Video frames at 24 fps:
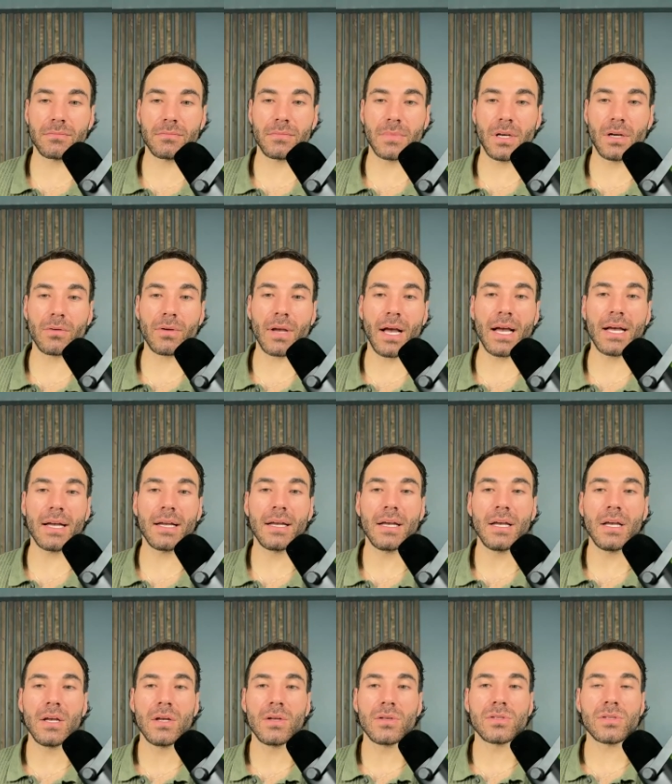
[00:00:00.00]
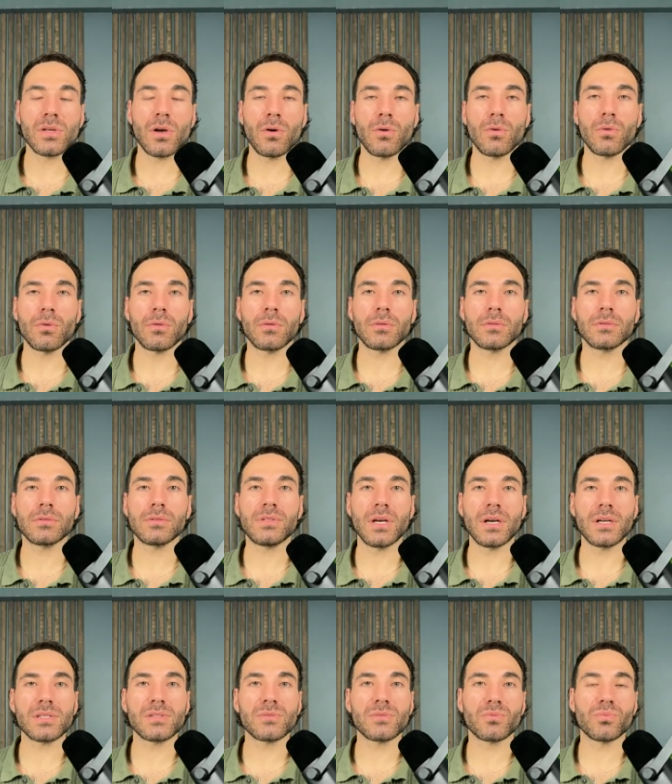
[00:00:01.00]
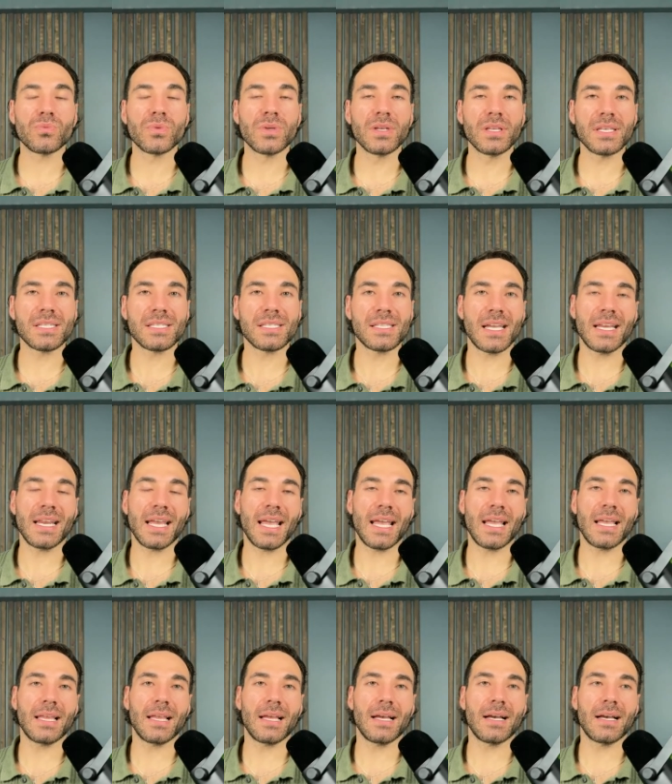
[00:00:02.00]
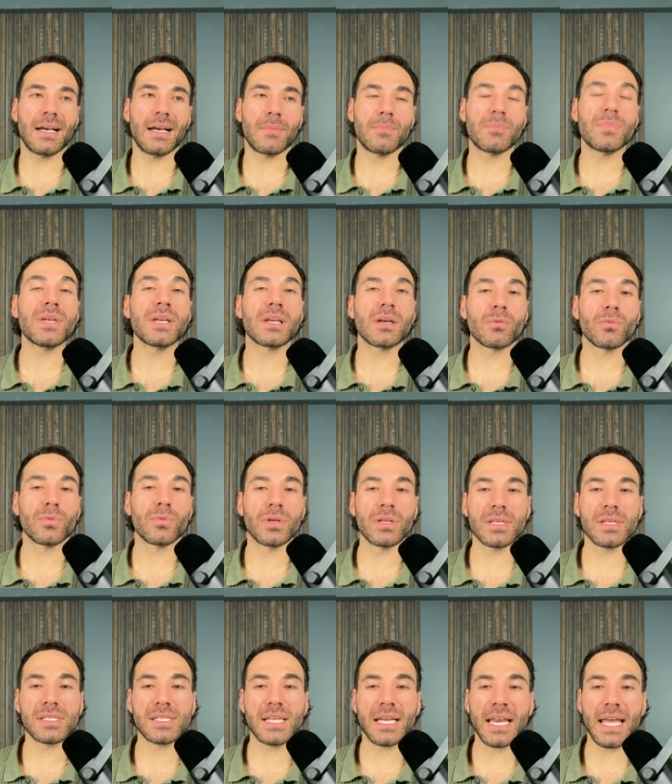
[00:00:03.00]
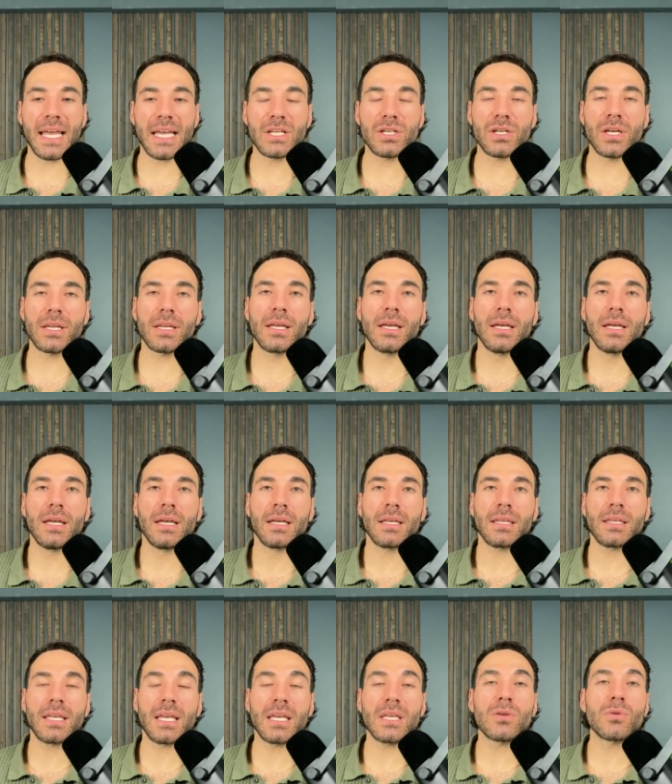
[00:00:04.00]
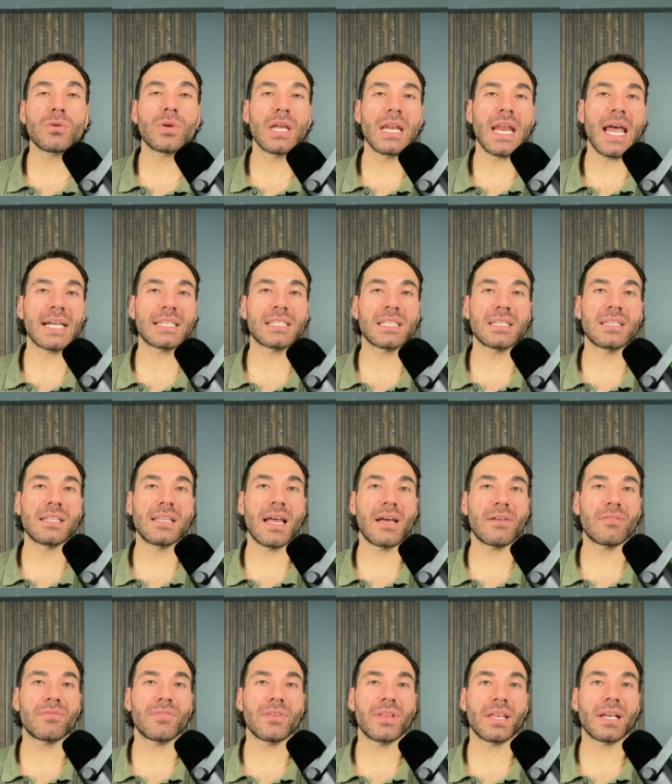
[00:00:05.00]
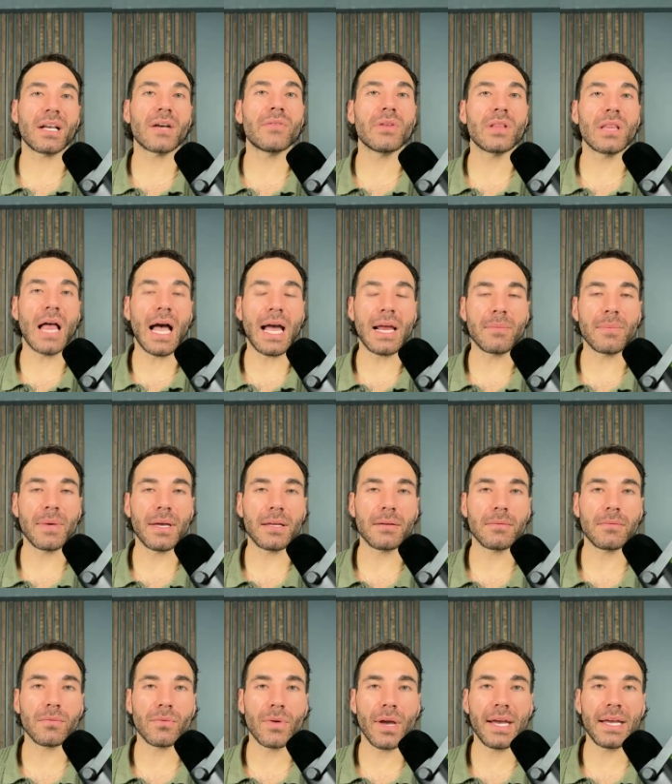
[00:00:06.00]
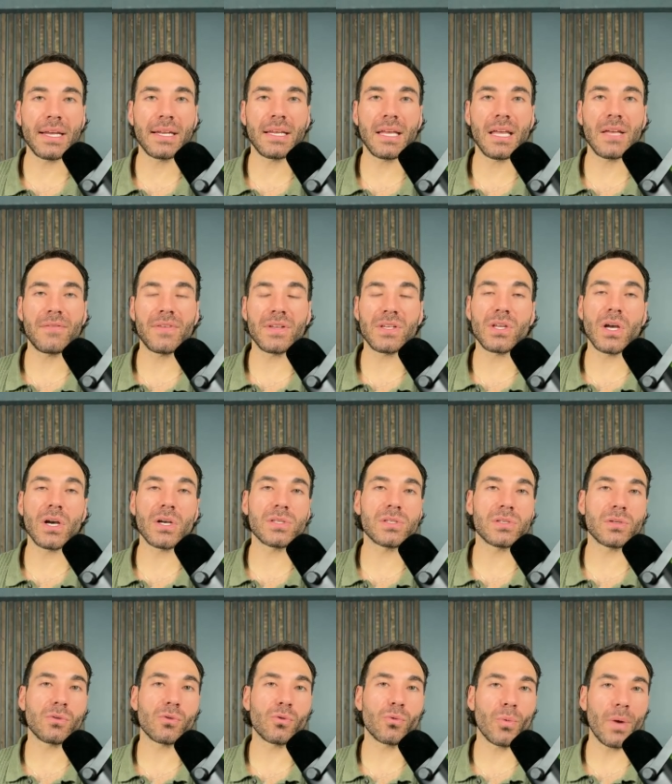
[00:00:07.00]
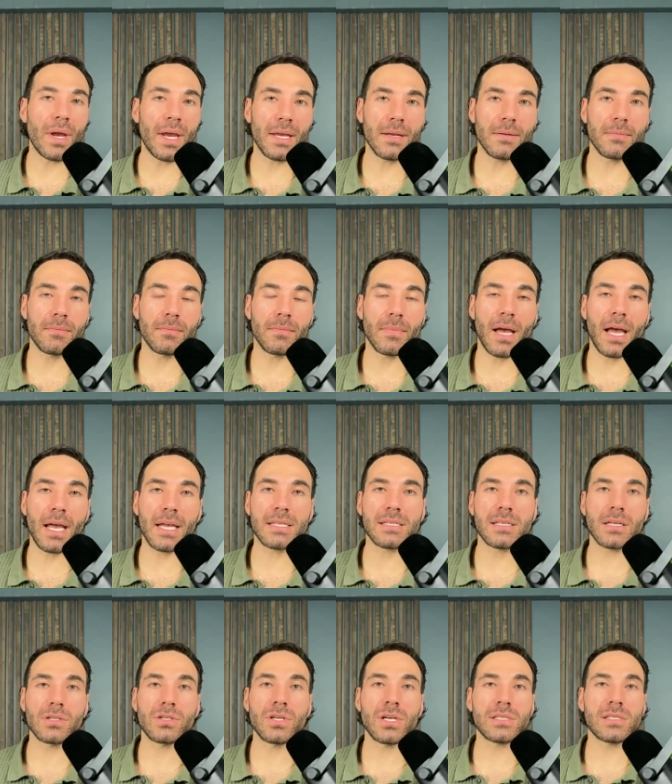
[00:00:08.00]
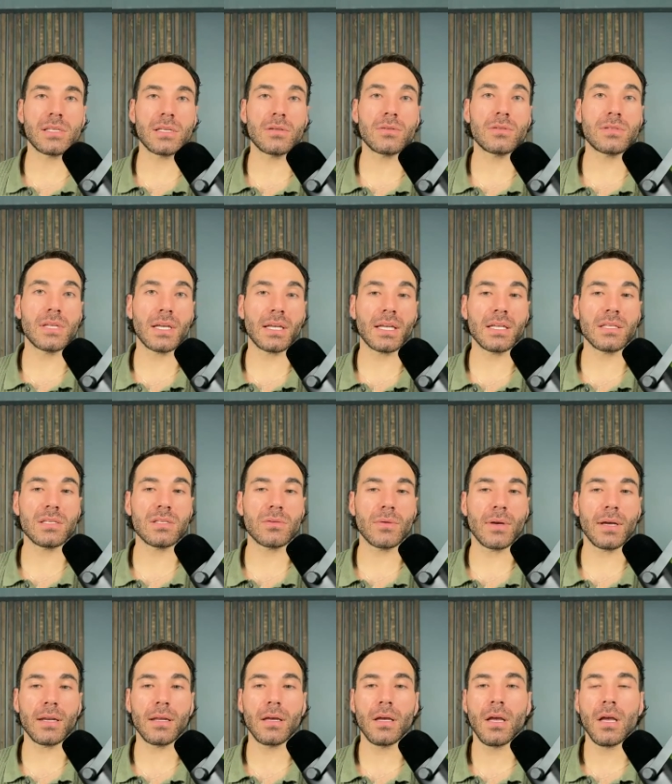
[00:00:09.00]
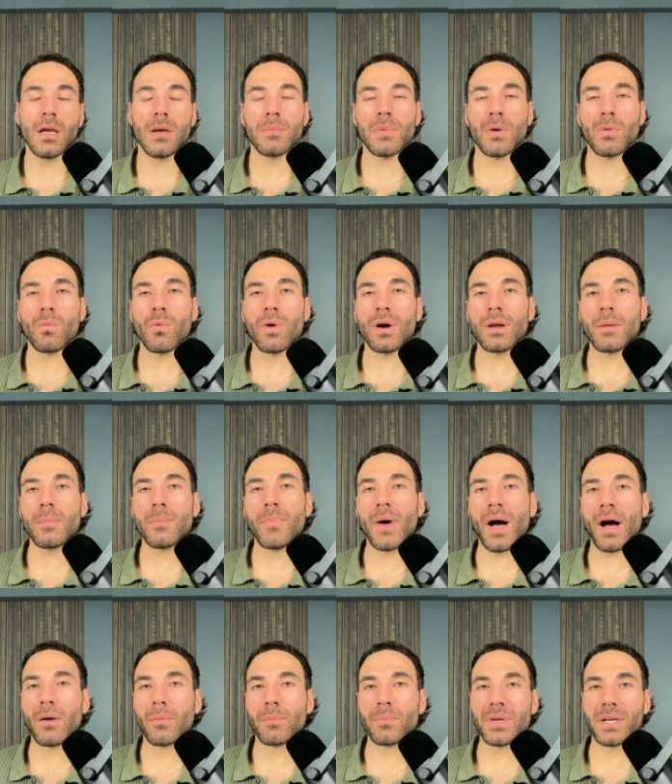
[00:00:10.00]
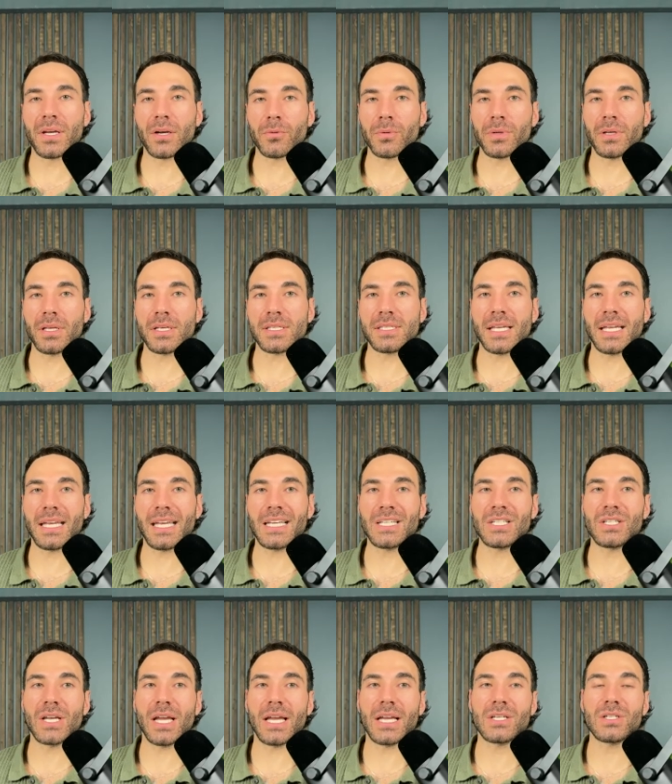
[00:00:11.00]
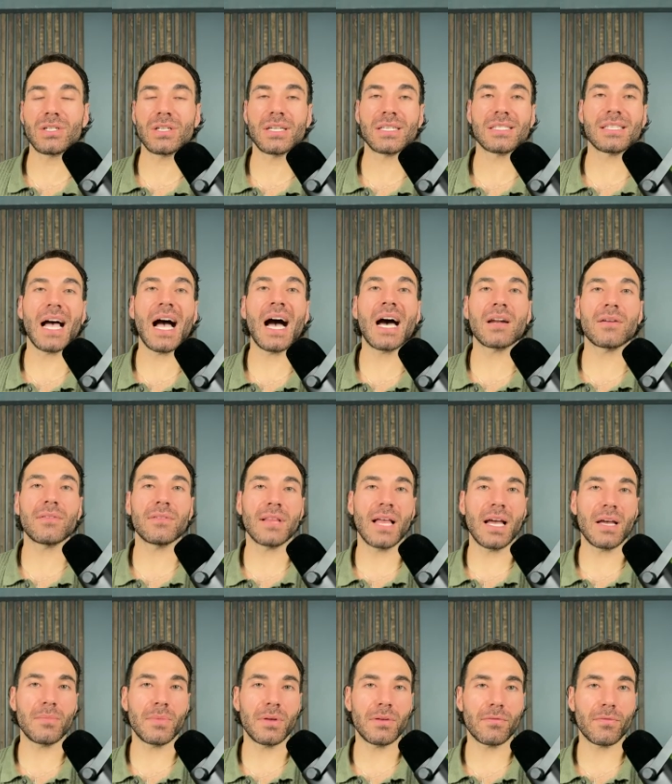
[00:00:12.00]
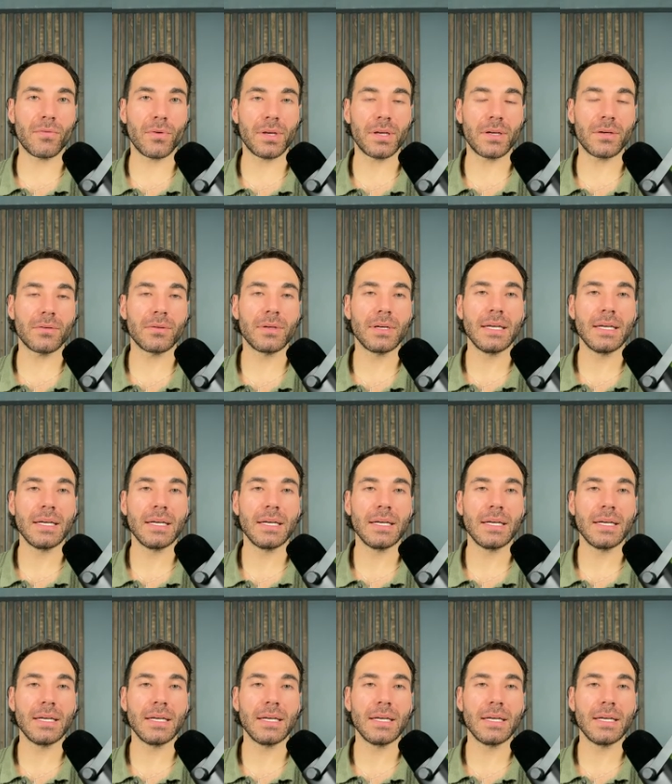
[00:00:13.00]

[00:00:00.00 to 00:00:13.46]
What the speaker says: Okay. So does being a real estate agent, get you connected to that feeling of alignment, right? If it does, great. I suggest that you stick into it. But what about being a real estate agent is out of alignment for you?